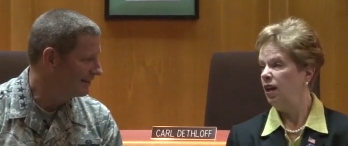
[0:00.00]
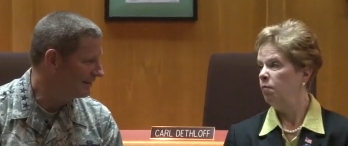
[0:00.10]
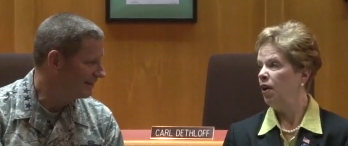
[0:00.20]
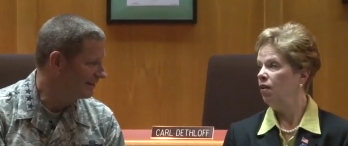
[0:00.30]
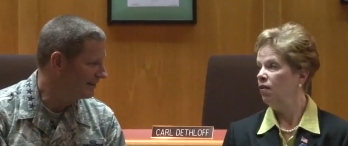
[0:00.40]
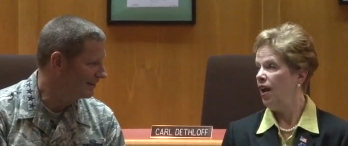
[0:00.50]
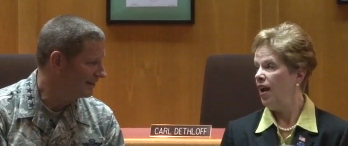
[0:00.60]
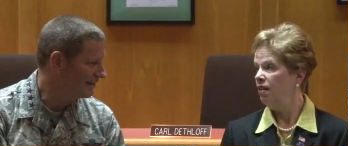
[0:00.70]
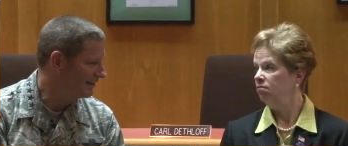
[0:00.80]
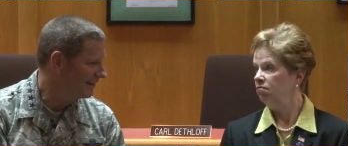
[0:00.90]
Speaker 1: get better
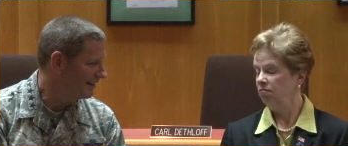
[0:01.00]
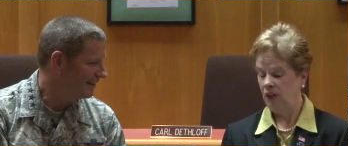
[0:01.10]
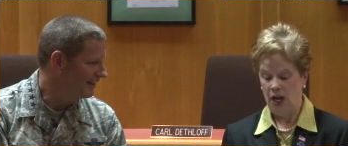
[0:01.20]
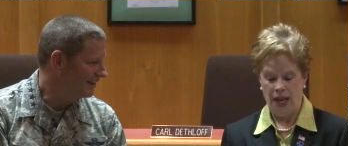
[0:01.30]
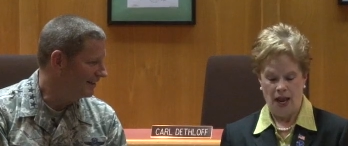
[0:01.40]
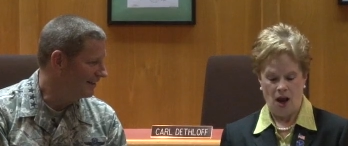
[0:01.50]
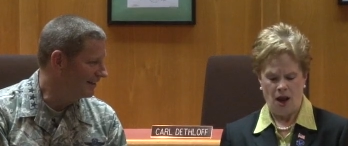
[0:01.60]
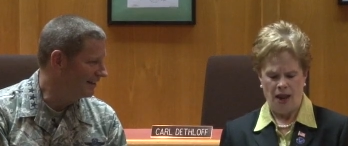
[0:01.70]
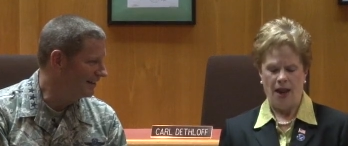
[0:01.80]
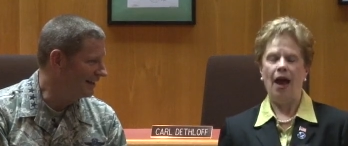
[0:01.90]
than that.
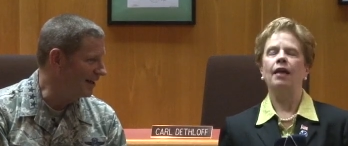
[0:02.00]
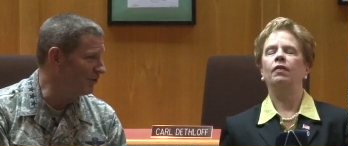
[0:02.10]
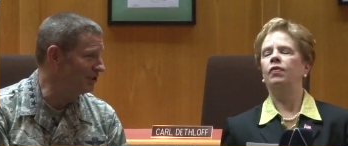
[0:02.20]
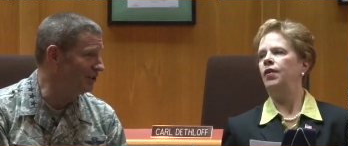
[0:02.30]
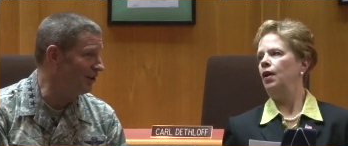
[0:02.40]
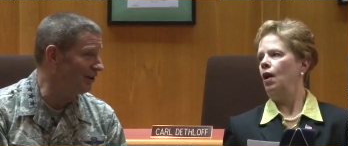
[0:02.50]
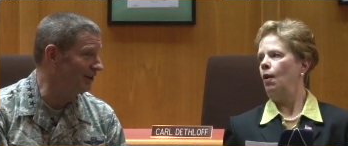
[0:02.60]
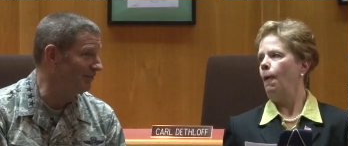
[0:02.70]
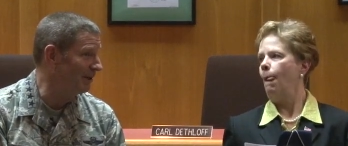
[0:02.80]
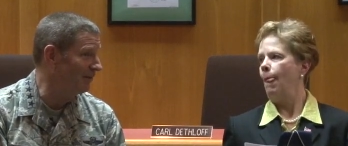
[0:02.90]
Speaker 2: I, I wish you all
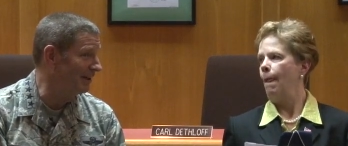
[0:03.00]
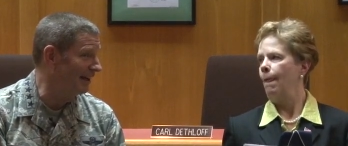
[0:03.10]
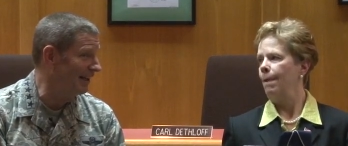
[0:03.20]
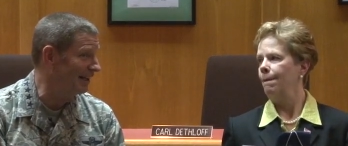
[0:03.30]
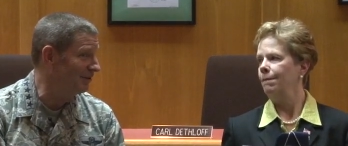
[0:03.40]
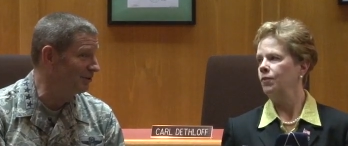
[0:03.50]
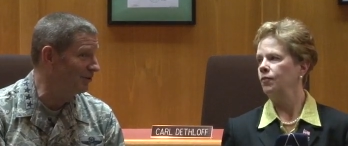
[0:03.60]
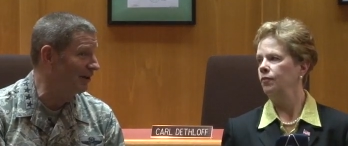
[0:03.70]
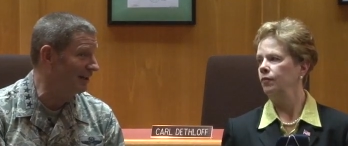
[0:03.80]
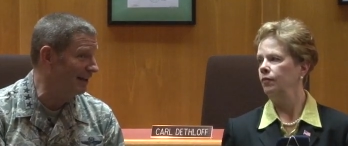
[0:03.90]
could meet my dad. He was
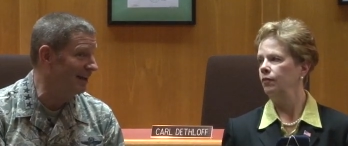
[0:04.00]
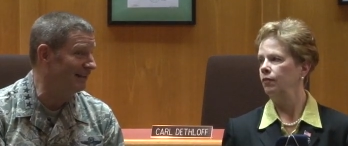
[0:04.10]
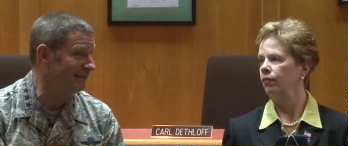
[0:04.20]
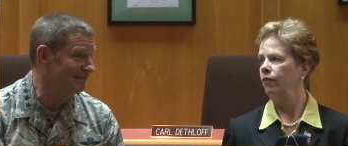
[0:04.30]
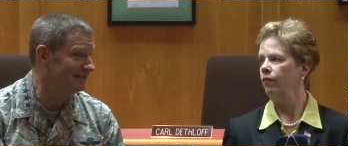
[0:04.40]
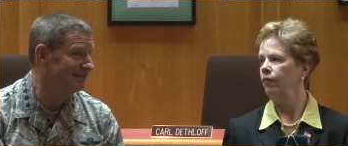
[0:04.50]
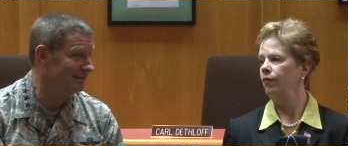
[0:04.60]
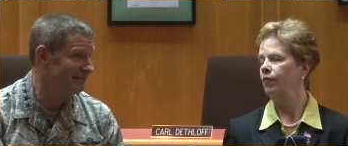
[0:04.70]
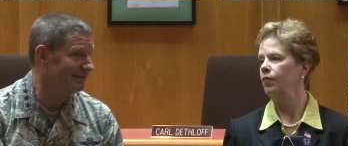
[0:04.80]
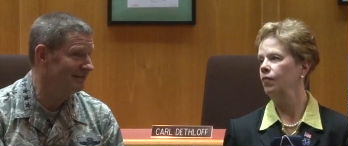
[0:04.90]
quite a guy.
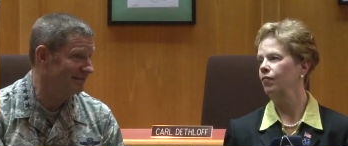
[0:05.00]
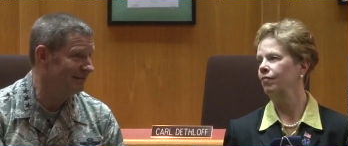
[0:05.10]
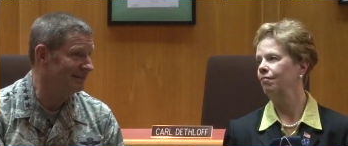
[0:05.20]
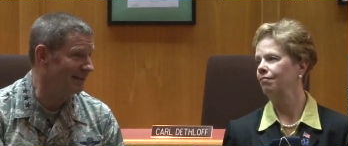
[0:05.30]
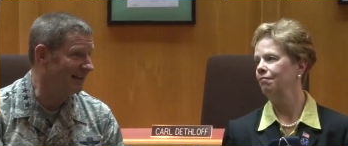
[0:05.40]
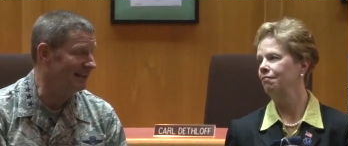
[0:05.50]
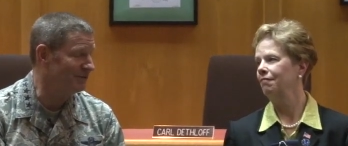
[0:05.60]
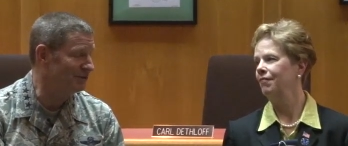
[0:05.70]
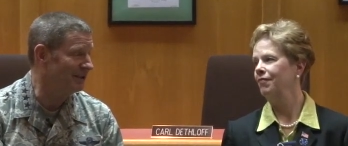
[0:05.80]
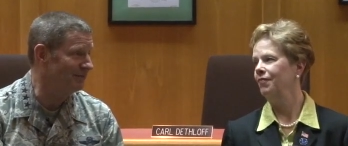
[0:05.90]
Yeah,
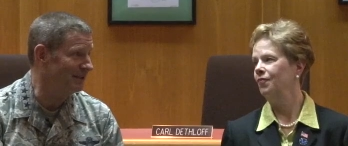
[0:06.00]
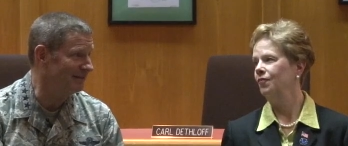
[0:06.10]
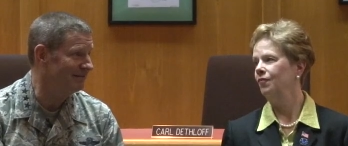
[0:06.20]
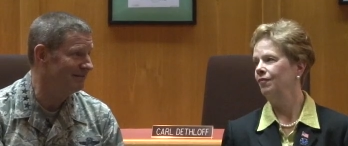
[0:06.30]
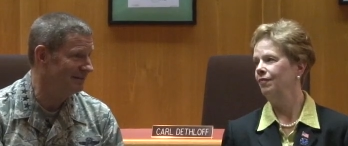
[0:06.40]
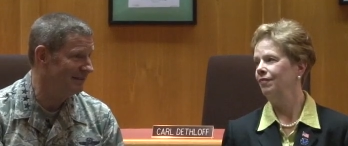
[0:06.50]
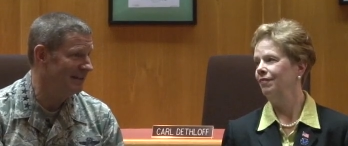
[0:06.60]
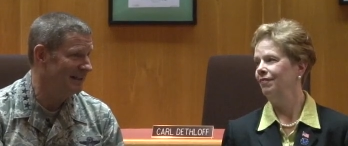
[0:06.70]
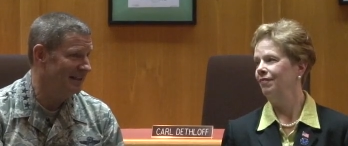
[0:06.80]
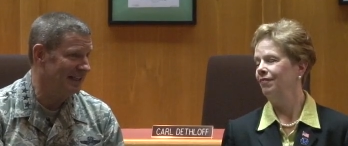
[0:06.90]
he was something.
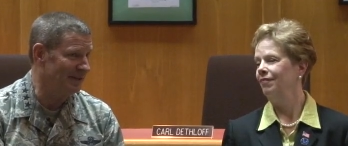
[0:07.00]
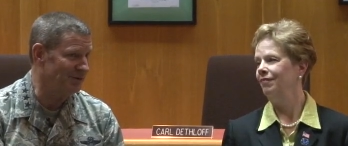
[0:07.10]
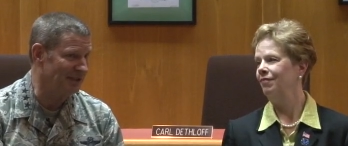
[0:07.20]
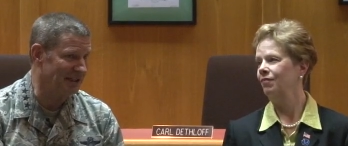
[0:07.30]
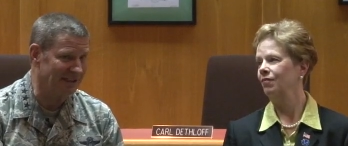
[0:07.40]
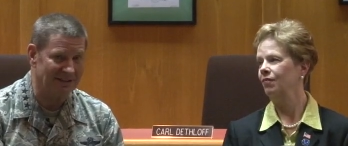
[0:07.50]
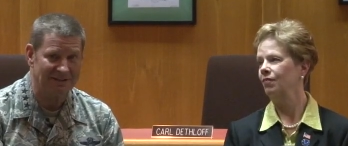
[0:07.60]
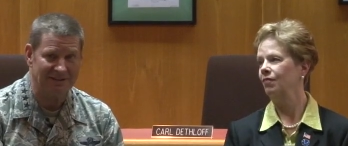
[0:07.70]
He was a